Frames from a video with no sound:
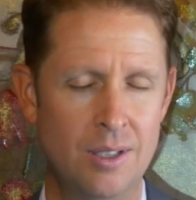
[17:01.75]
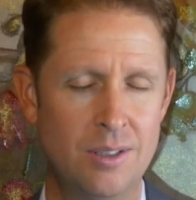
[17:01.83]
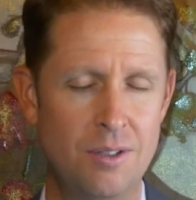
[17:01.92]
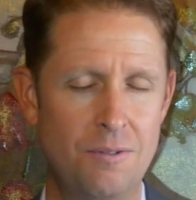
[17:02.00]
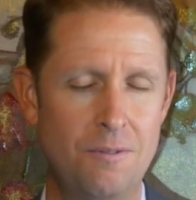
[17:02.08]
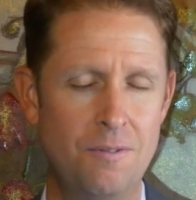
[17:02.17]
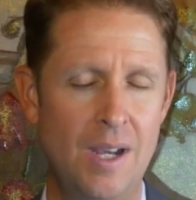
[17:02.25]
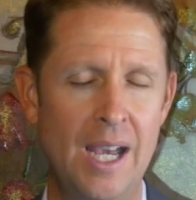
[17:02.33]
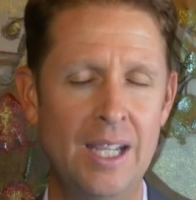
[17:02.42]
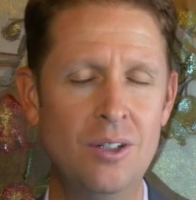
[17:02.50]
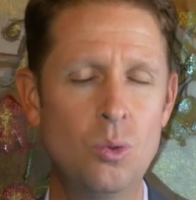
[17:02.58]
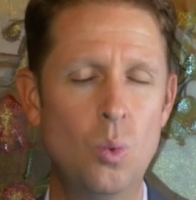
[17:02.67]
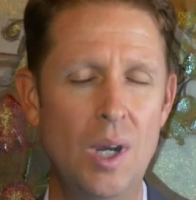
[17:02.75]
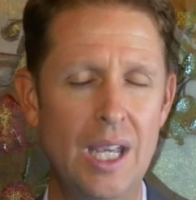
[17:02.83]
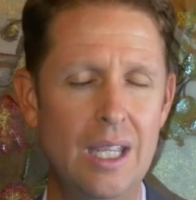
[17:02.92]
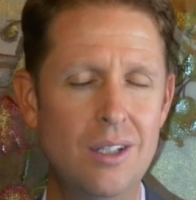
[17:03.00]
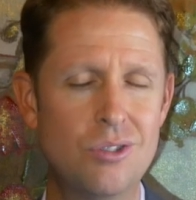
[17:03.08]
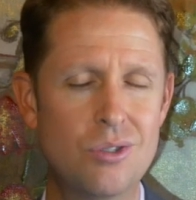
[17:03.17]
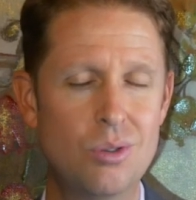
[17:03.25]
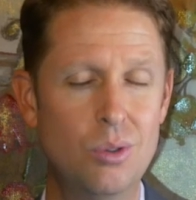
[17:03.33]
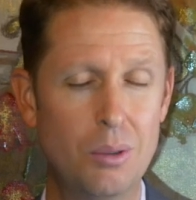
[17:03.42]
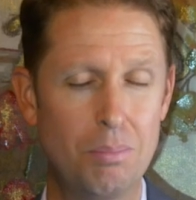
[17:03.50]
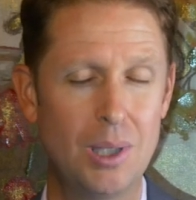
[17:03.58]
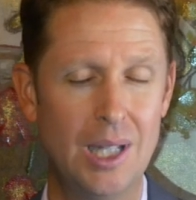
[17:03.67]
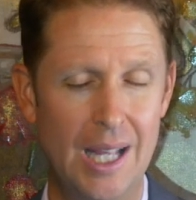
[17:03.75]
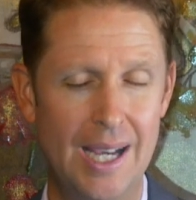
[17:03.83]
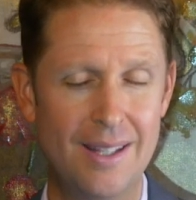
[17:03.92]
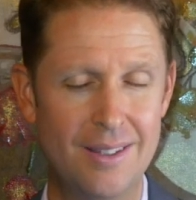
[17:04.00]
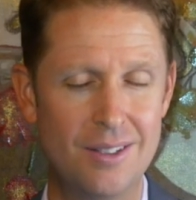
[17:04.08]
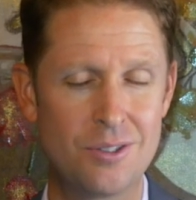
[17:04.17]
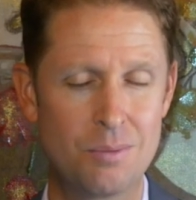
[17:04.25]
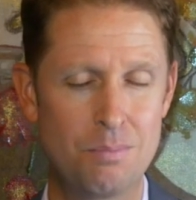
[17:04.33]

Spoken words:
to find ways to apply this